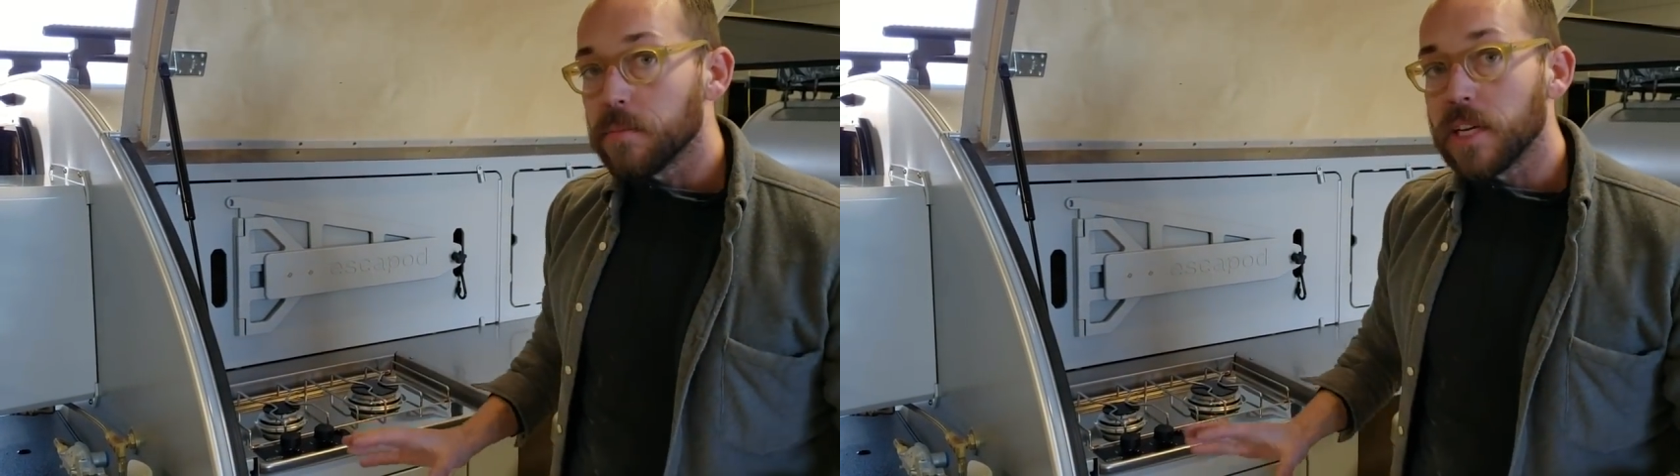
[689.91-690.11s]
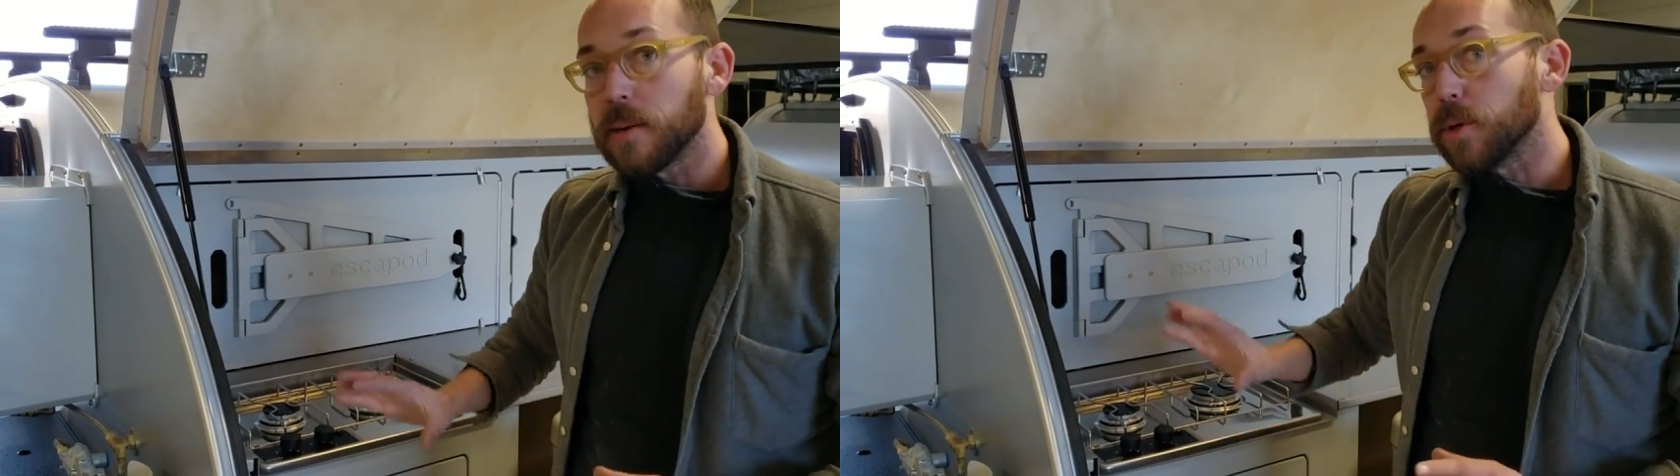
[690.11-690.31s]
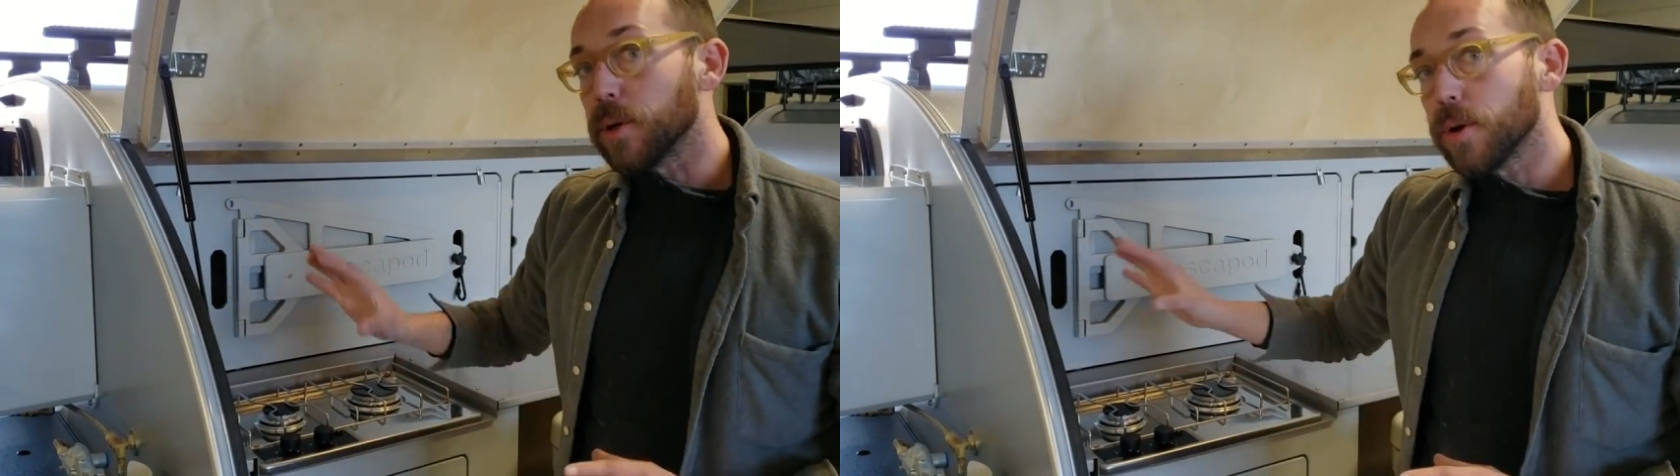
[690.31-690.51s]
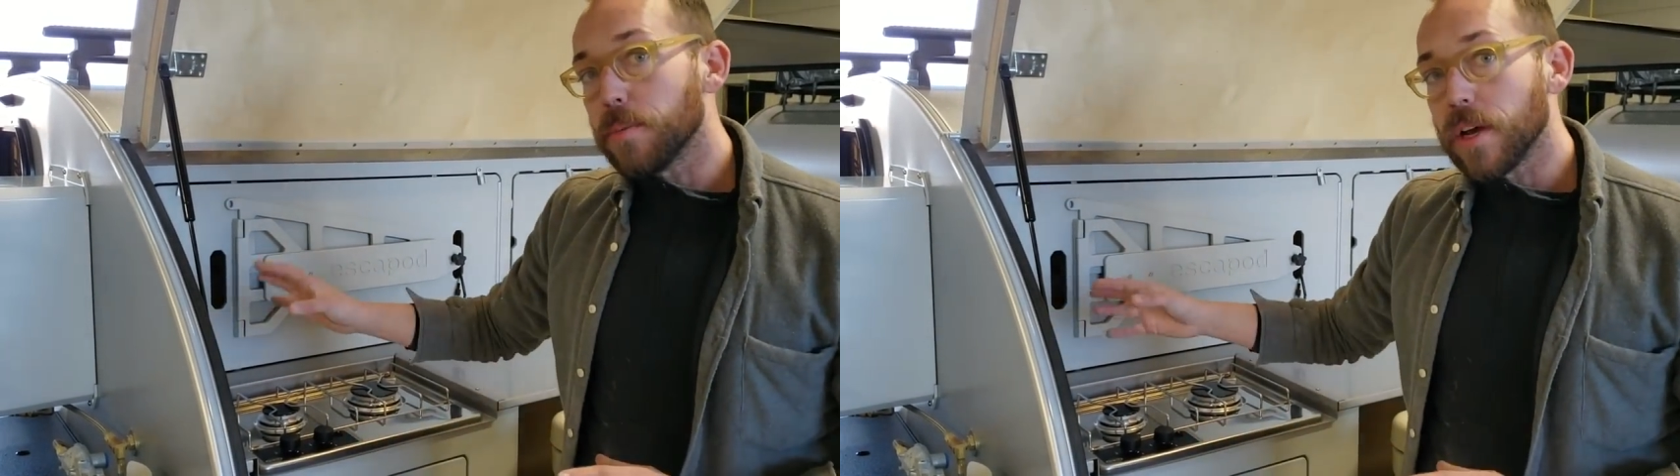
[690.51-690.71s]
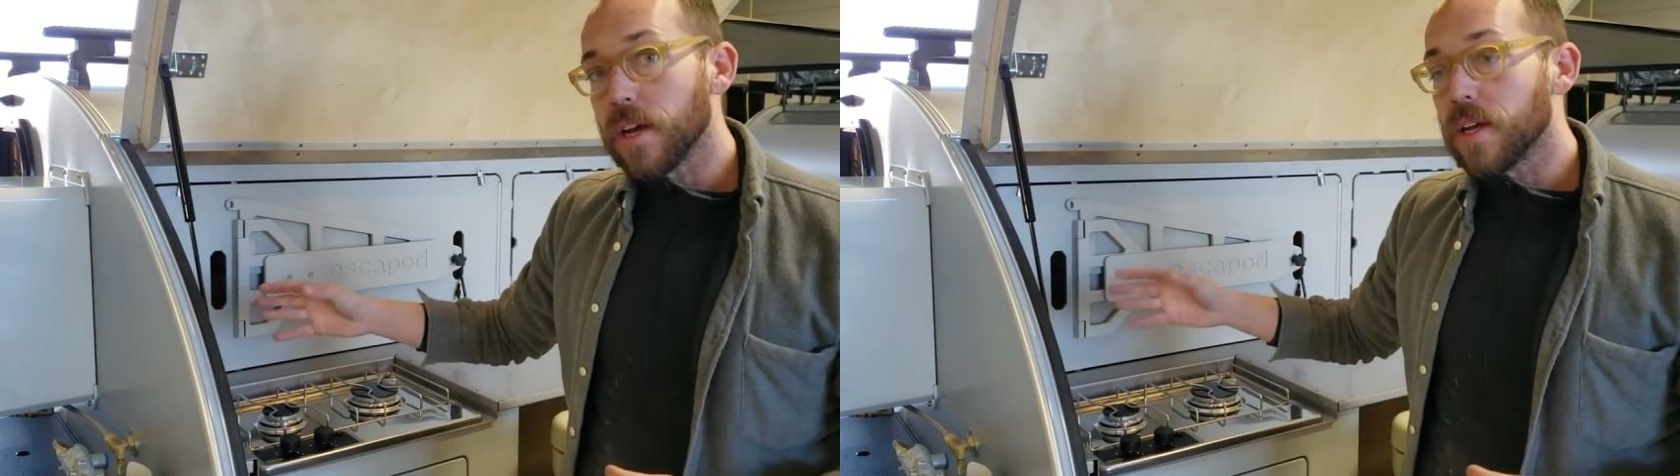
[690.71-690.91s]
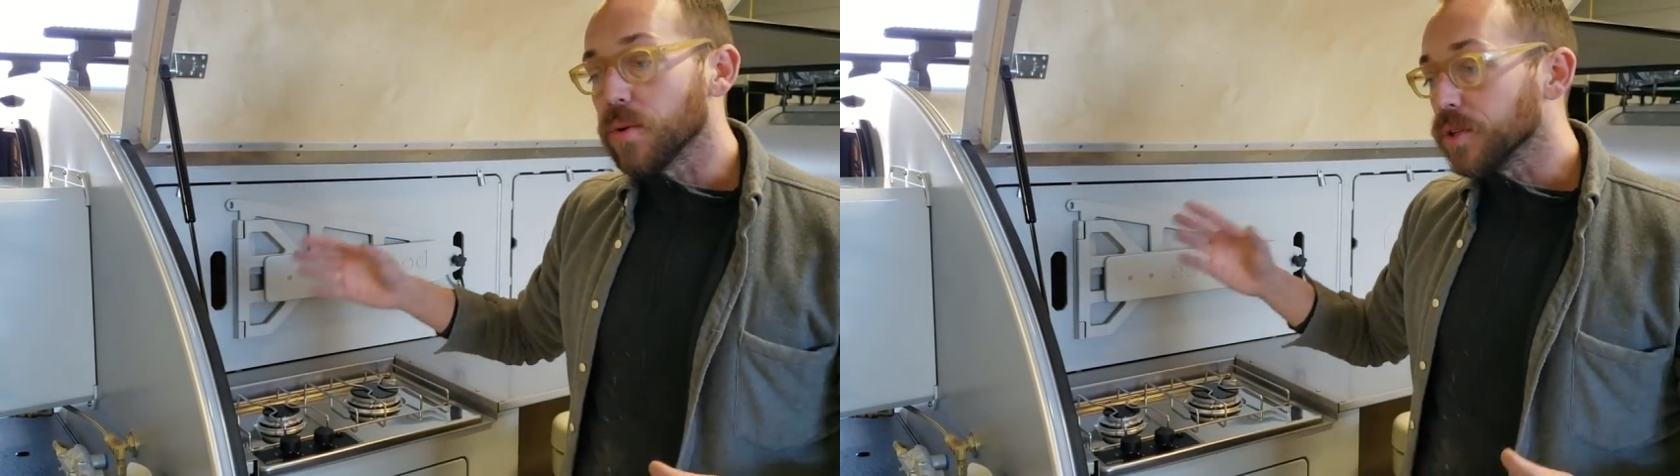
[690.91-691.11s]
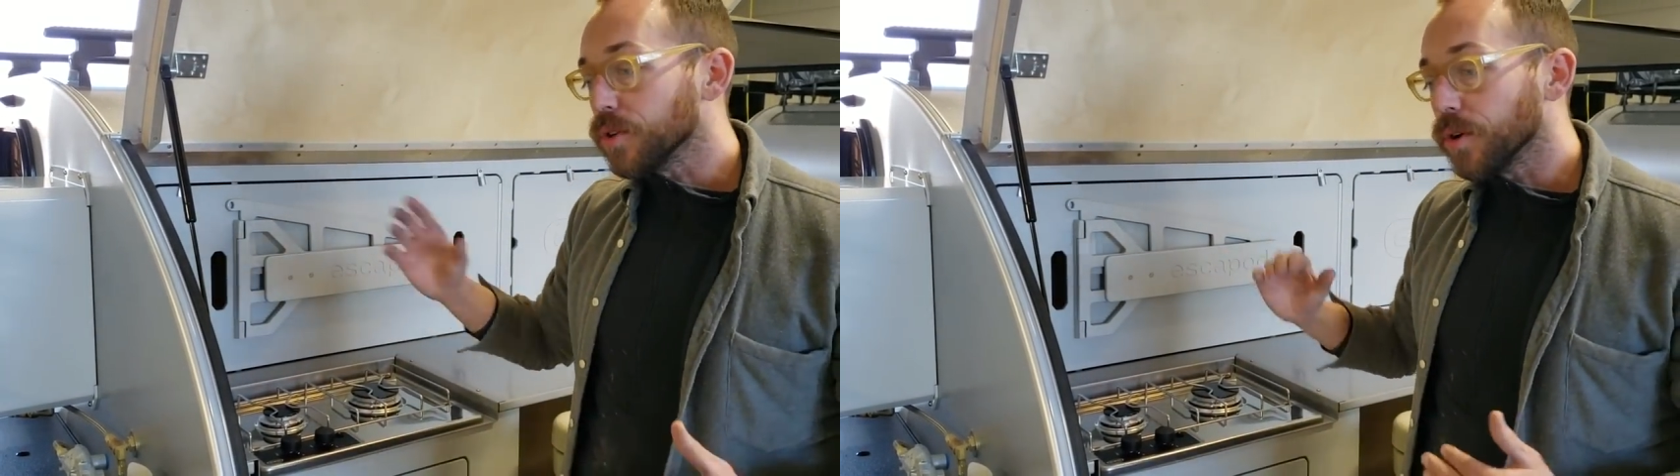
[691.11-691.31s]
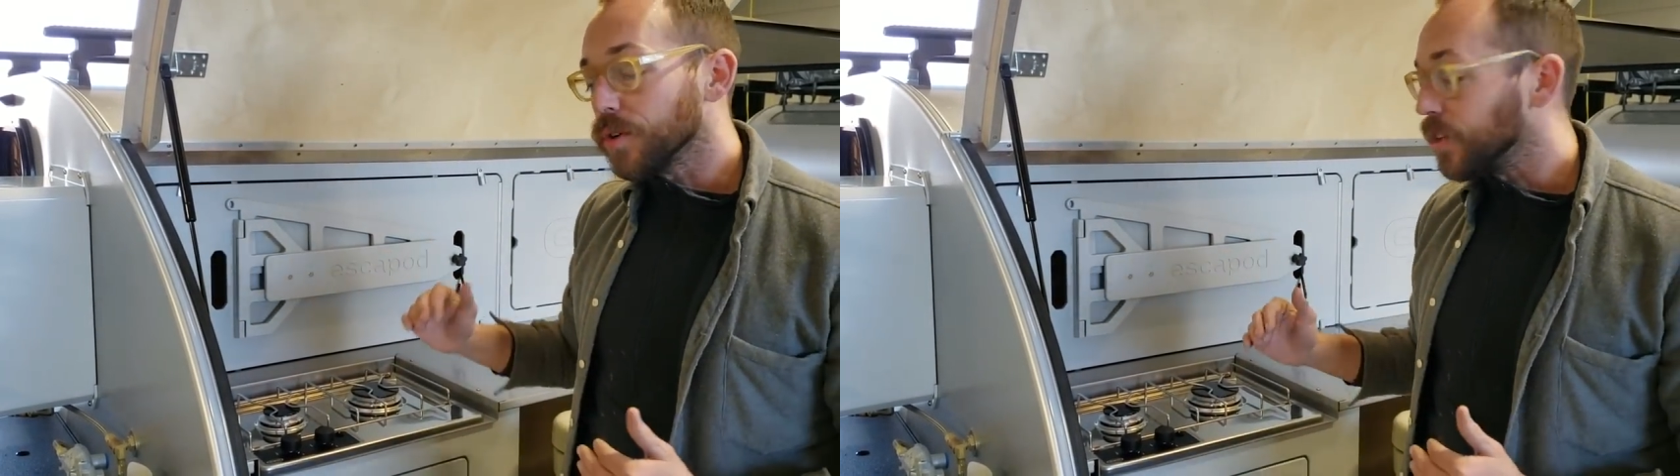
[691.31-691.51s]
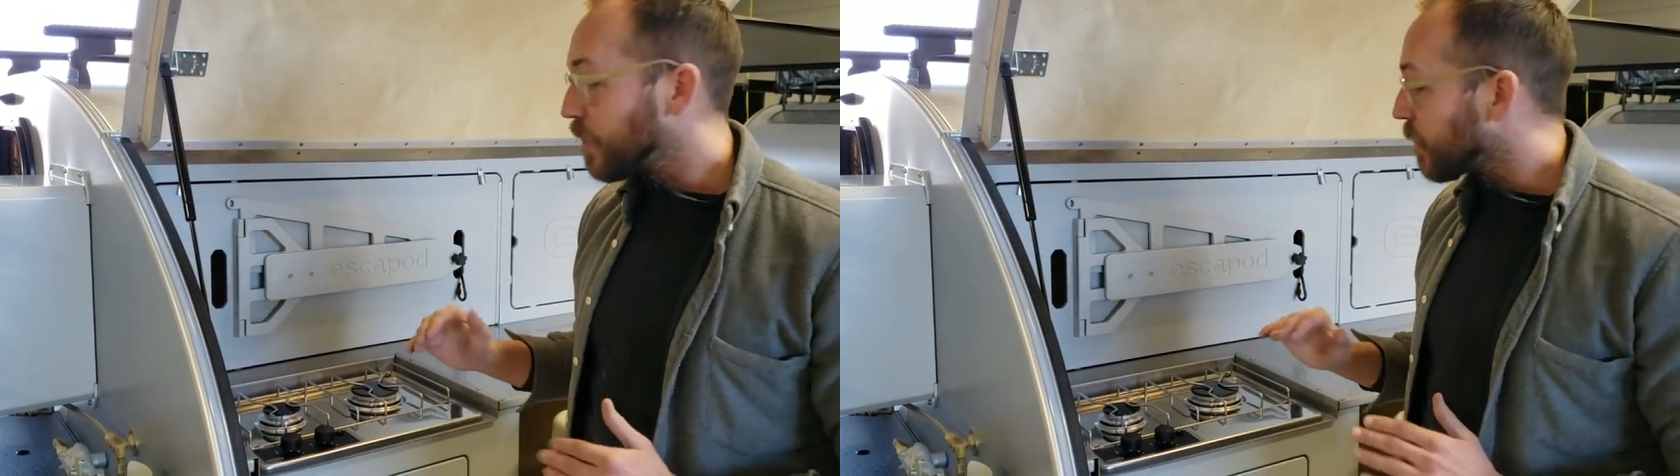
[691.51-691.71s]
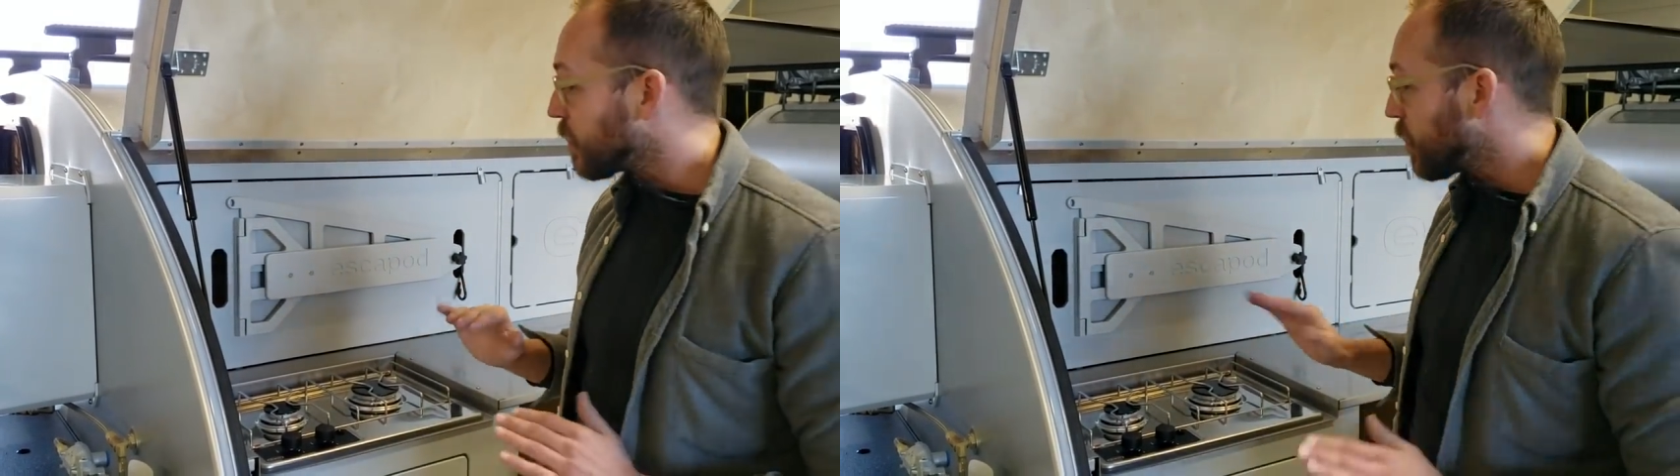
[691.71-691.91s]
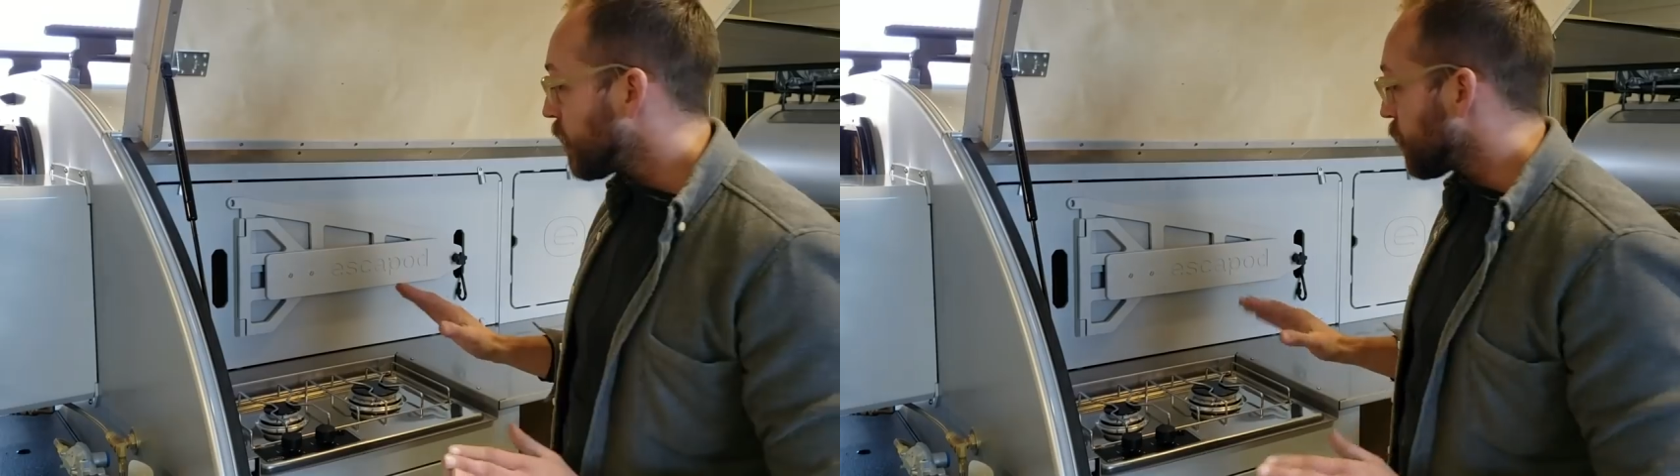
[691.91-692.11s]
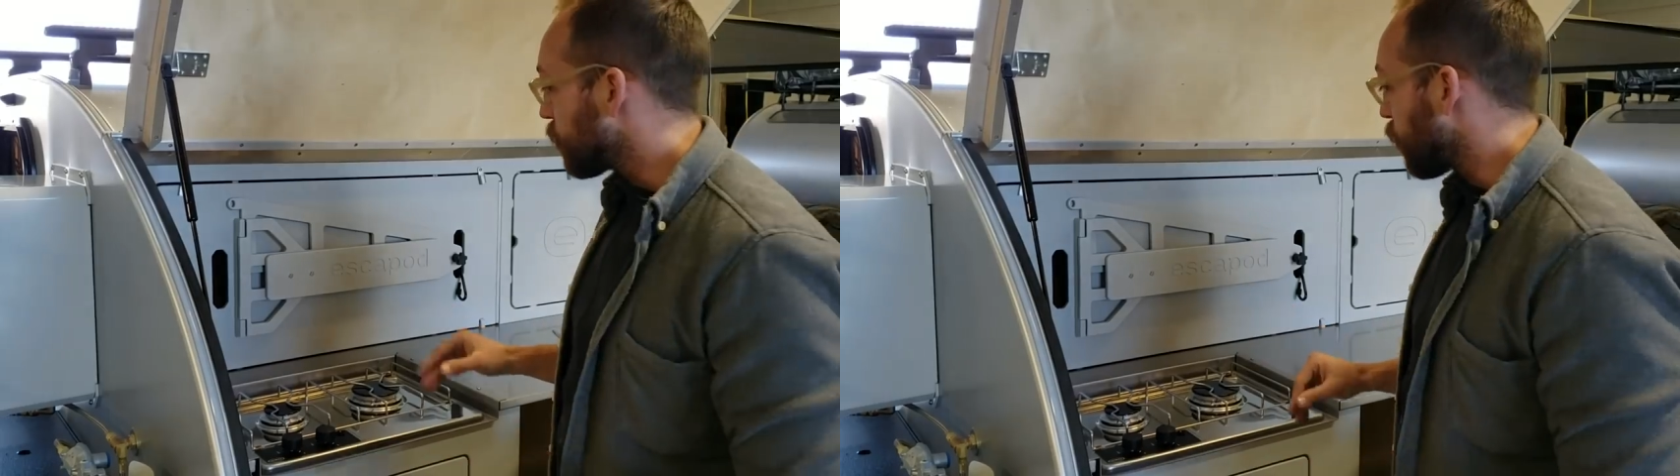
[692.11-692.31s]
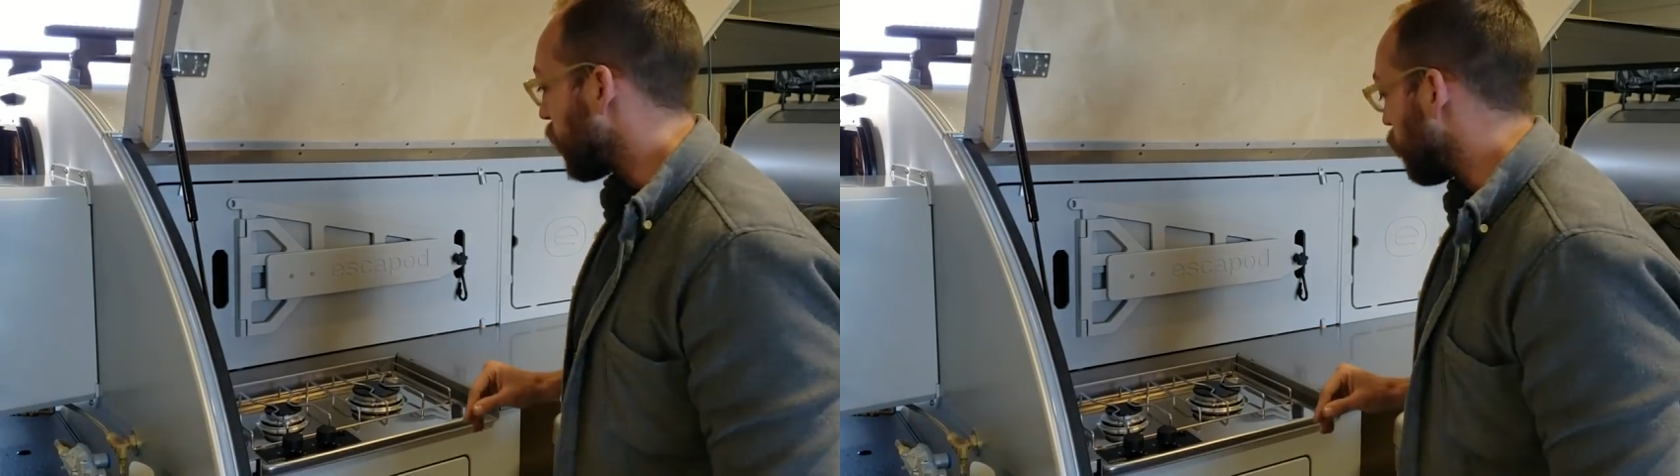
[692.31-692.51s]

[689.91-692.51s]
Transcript: being able to go to bed or start your dinner just right